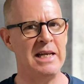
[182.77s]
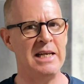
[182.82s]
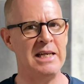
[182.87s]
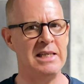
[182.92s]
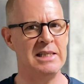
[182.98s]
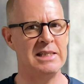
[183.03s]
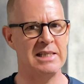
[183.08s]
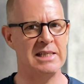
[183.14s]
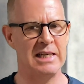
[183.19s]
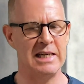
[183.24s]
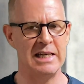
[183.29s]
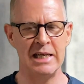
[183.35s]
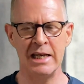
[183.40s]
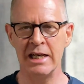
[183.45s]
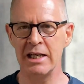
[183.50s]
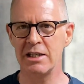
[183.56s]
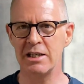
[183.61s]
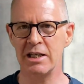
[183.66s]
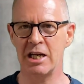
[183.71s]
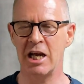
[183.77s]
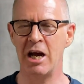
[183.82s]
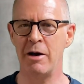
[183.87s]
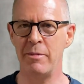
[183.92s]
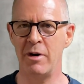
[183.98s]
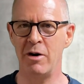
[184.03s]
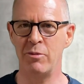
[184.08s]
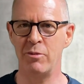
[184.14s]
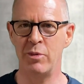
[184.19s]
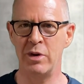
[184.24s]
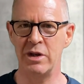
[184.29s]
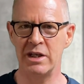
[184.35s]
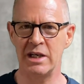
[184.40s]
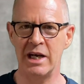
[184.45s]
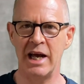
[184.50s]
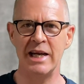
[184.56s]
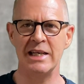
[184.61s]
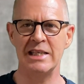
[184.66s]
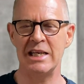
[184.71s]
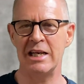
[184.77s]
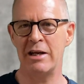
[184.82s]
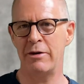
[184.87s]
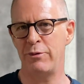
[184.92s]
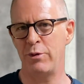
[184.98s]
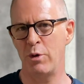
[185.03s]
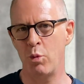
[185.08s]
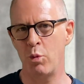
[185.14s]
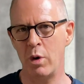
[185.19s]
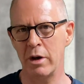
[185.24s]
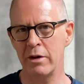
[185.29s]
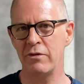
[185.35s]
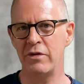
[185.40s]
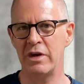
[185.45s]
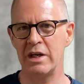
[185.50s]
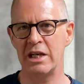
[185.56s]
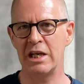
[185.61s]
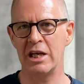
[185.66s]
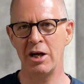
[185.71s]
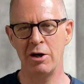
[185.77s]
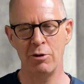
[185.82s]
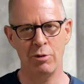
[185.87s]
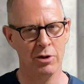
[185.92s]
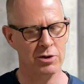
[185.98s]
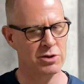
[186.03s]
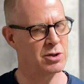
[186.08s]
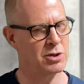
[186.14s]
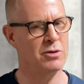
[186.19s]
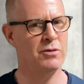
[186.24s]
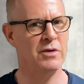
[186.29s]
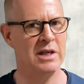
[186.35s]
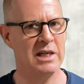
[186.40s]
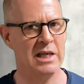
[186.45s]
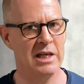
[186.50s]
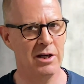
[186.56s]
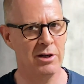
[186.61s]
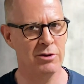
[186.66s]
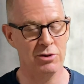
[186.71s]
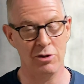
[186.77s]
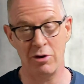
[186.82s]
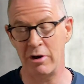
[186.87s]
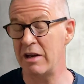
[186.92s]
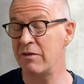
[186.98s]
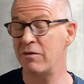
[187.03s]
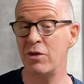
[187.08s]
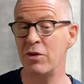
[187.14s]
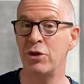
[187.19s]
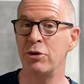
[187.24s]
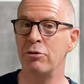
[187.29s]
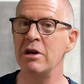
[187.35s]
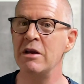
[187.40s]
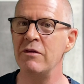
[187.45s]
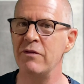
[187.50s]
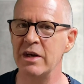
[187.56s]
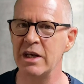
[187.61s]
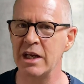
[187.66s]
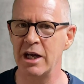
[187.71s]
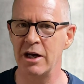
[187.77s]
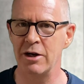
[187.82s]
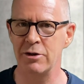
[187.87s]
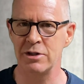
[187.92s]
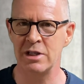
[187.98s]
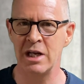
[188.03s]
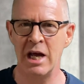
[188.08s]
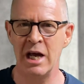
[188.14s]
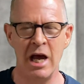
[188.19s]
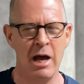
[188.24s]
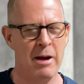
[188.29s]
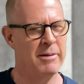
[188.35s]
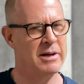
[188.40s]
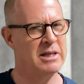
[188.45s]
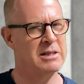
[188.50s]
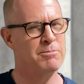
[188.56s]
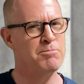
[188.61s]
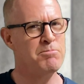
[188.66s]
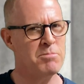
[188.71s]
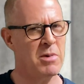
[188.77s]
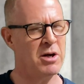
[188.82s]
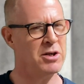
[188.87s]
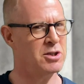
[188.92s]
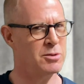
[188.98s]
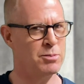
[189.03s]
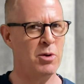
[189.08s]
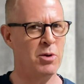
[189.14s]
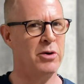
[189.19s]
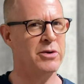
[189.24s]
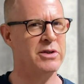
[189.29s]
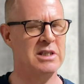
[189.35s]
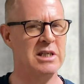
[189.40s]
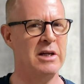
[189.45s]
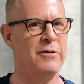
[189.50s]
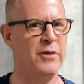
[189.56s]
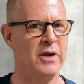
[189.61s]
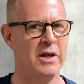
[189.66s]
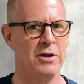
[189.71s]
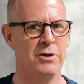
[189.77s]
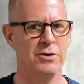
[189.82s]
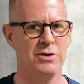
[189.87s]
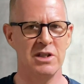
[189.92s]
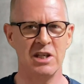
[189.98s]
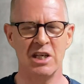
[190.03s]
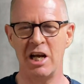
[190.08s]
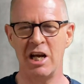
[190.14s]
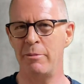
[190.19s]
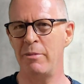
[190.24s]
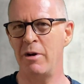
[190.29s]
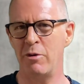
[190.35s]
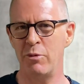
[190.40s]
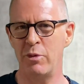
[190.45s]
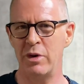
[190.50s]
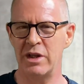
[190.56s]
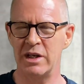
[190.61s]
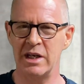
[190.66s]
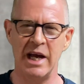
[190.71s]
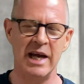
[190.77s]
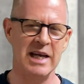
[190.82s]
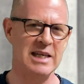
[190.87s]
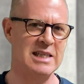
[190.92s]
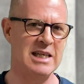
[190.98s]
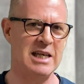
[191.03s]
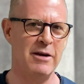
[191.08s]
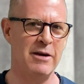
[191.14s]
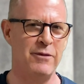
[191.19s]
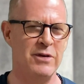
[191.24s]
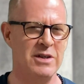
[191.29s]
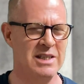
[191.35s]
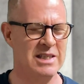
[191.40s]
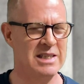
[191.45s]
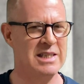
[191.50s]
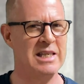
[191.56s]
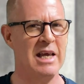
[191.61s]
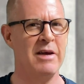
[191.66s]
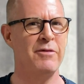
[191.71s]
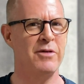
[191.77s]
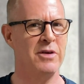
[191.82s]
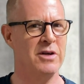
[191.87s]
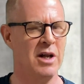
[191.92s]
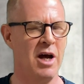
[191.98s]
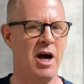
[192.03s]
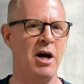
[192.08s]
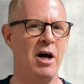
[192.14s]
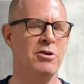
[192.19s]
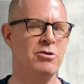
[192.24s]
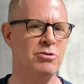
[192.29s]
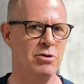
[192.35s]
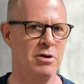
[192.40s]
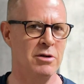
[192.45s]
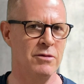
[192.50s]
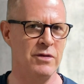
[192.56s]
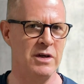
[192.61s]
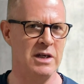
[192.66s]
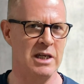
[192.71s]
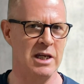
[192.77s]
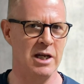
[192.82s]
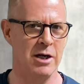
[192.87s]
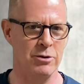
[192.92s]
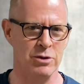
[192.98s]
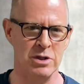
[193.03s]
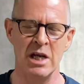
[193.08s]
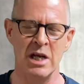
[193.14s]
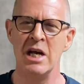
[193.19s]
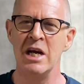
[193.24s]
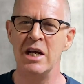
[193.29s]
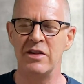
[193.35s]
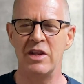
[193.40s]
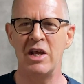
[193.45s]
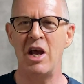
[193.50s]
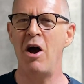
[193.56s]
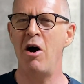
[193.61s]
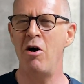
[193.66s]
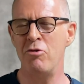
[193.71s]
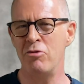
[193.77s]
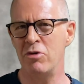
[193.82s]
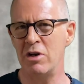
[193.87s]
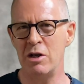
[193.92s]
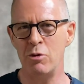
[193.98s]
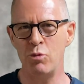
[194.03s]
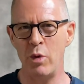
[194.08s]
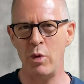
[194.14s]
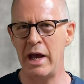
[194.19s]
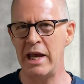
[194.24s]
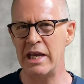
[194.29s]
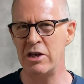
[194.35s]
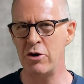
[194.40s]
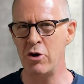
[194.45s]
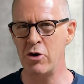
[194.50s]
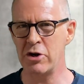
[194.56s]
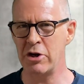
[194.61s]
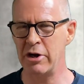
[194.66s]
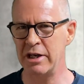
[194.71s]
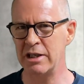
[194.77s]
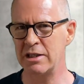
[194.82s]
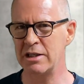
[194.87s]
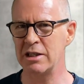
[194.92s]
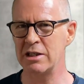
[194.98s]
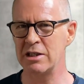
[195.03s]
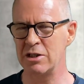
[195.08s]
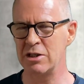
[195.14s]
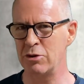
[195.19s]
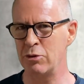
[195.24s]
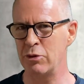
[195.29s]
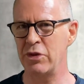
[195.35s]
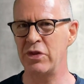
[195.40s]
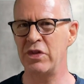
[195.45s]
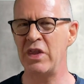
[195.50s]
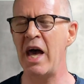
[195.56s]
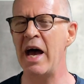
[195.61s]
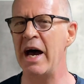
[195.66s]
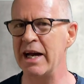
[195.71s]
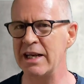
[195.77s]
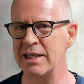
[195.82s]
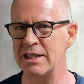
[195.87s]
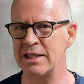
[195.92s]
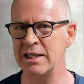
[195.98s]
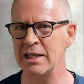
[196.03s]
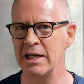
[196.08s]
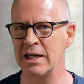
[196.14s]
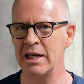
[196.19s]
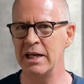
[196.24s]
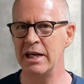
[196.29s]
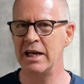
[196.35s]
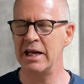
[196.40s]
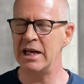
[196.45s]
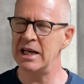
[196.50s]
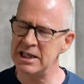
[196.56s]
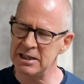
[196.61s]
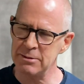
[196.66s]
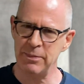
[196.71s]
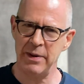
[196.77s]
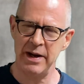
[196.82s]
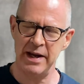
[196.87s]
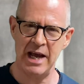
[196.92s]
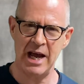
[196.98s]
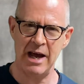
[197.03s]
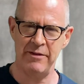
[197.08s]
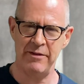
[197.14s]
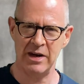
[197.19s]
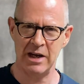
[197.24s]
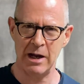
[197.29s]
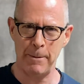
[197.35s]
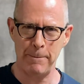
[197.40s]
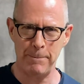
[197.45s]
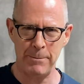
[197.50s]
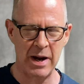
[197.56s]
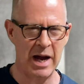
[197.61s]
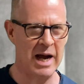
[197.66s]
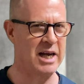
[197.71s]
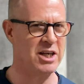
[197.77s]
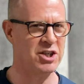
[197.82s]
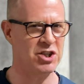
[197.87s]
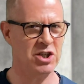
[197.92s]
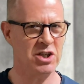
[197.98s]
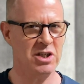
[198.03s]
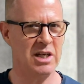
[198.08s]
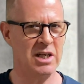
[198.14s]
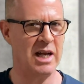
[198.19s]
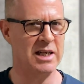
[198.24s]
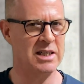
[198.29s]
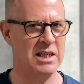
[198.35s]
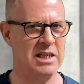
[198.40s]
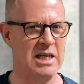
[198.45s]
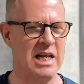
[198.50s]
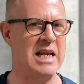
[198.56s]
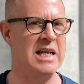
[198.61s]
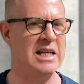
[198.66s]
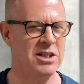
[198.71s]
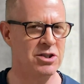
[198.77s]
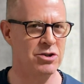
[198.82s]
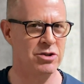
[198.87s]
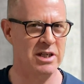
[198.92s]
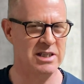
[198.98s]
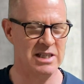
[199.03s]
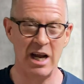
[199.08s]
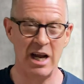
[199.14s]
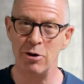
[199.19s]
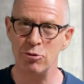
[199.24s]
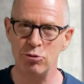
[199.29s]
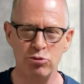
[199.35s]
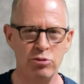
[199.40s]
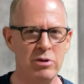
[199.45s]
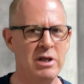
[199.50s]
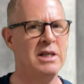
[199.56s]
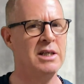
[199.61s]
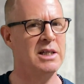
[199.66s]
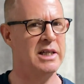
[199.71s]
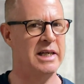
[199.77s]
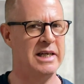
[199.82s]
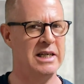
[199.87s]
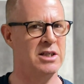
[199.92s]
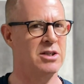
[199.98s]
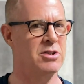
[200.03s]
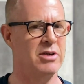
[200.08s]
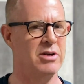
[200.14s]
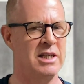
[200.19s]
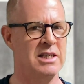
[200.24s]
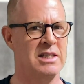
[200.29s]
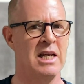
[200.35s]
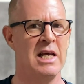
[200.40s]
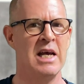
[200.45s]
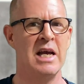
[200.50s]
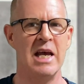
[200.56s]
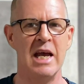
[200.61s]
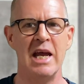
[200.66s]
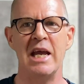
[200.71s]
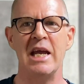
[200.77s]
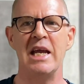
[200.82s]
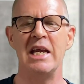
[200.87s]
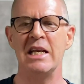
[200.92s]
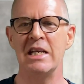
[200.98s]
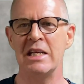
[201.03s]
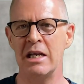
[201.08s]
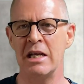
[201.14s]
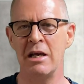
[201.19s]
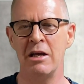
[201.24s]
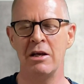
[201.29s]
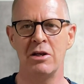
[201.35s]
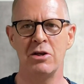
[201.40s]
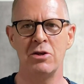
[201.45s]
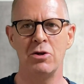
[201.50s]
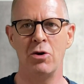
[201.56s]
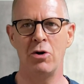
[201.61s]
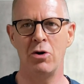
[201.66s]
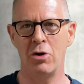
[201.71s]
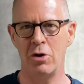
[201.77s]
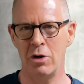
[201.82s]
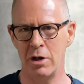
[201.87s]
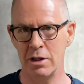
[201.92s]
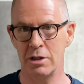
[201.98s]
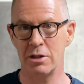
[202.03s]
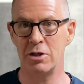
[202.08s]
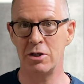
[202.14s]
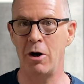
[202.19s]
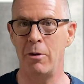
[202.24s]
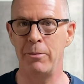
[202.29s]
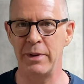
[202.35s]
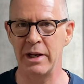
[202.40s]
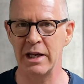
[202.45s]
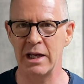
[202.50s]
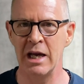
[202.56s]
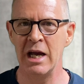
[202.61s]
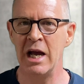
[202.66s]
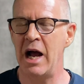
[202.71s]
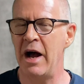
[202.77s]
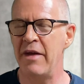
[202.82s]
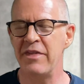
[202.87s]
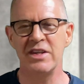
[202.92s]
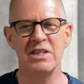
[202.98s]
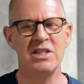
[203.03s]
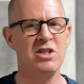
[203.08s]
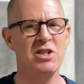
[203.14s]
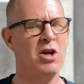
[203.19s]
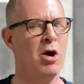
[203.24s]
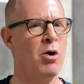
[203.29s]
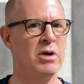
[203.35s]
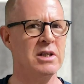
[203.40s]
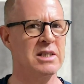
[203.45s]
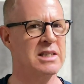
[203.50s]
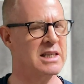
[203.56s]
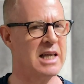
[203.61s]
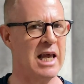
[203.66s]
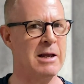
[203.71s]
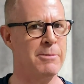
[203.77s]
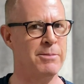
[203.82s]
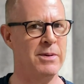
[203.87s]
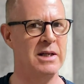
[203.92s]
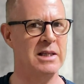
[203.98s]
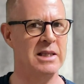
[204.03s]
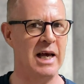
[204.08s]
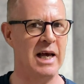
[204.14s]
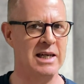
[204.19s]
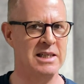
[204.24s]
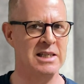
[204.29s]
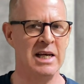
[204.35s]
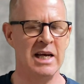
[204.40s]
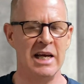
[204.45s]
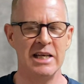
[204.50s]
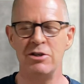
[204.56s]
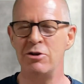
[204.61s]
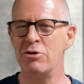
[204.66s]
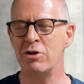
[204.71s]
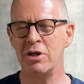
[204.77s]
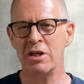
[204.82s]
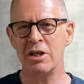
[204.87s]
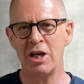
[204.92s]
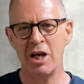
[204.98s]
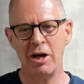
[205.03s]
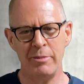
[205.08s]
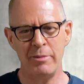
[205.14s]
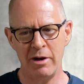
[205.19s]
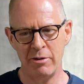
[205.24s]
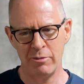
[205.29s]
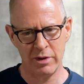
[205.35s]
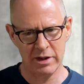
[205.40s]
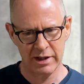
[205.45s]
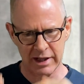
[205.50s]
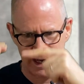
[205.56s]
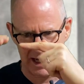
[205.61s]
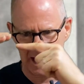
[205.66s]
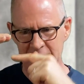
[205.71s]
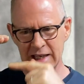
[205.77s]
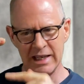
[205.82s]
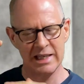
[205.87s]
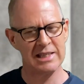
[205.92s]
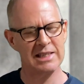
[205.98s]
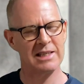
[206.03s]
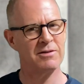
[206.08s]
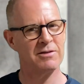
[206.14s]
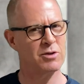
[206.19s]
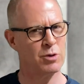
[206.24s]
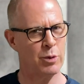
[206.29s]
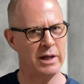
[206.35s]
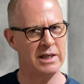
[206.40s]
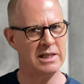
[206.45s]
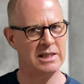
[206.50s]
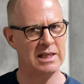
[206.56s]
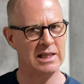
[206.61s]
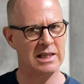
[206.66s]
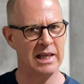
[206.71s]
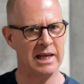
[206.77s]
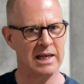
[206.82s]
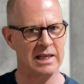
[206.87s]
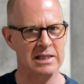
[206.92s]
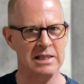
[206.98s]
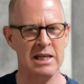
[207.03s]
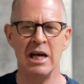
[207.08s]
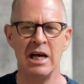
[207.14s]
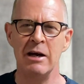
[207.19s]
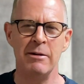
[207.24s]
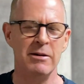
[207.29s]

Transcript: easy to come up with an idea for one video or two videos or even three videos, but it's much more difficult to come up with an idea for 700 videos. The only way you're going to do that is by having a passion and an interest, a real interest in your topic. And there's no escaping that. You can come up with like a list of 20 things.